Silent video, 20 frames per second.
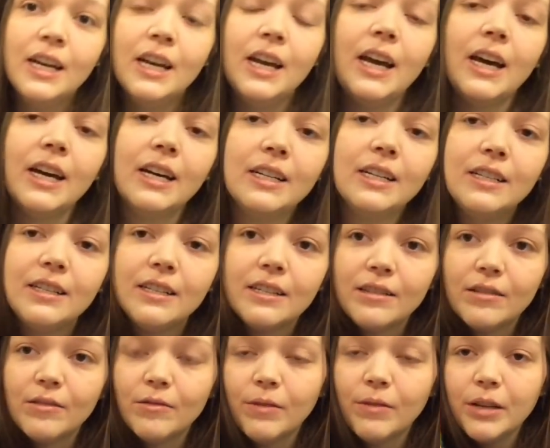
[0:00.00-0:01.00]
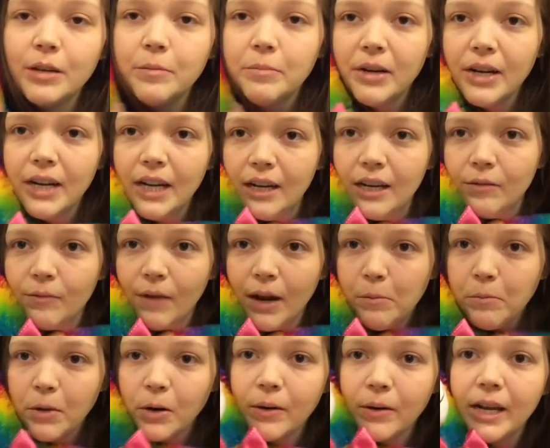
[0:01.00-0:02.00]
and really pretty and
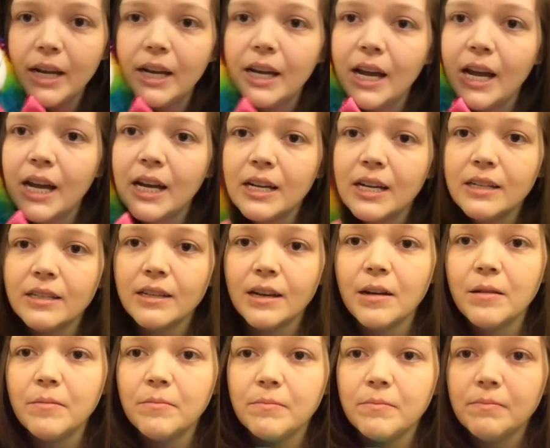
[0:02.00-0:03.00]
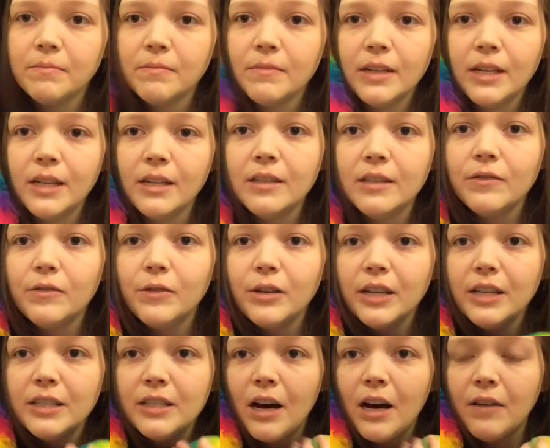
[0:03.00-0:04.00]
rainbowy, and it's
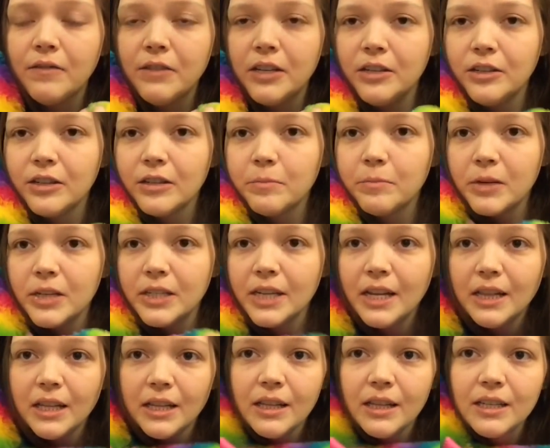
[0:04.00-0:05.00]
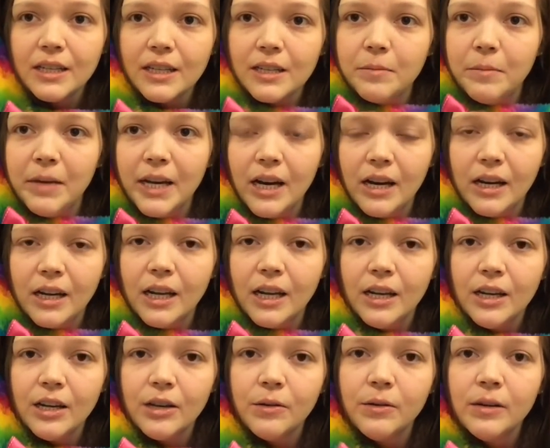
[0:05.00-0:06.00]
really soft, and just pretend that this is me
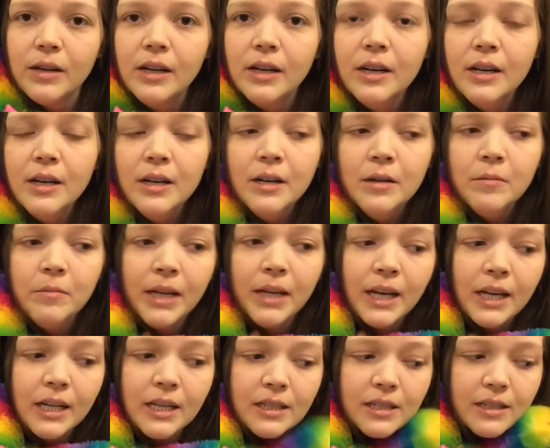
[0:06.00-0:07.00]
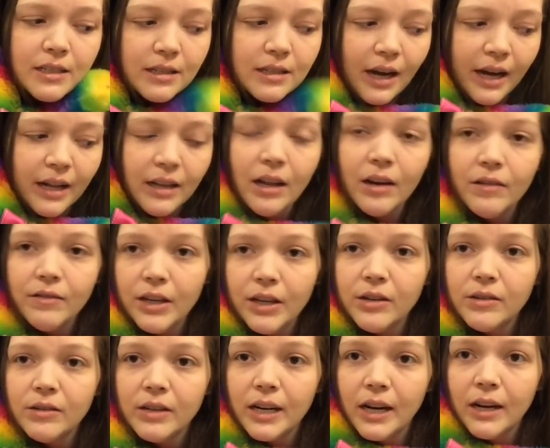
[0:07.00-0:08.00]
hugging you because I love
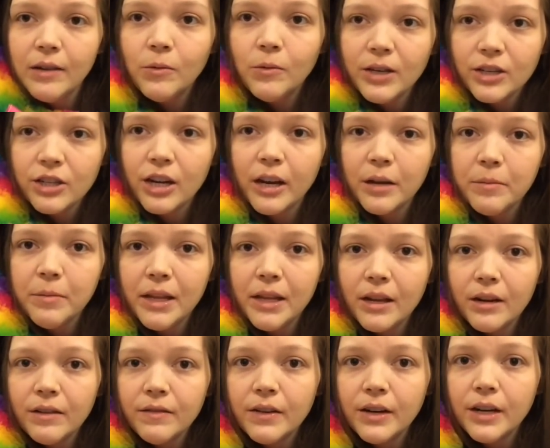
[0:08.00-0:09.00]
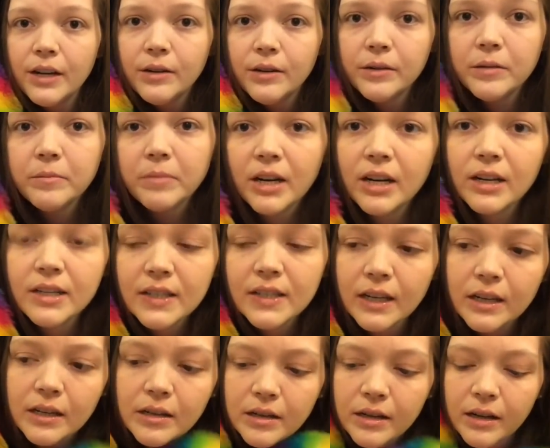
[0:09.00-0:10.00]
you and I wish I could be there for you in
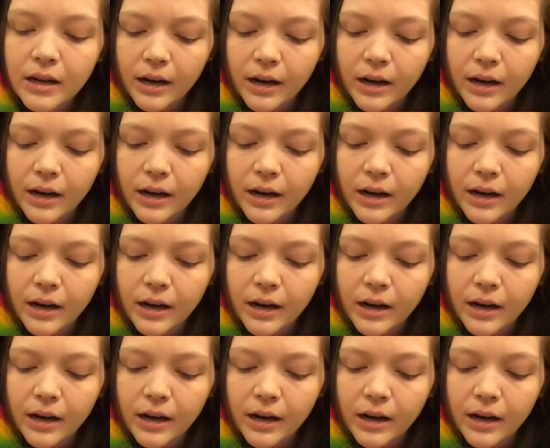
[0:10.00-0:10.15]
person.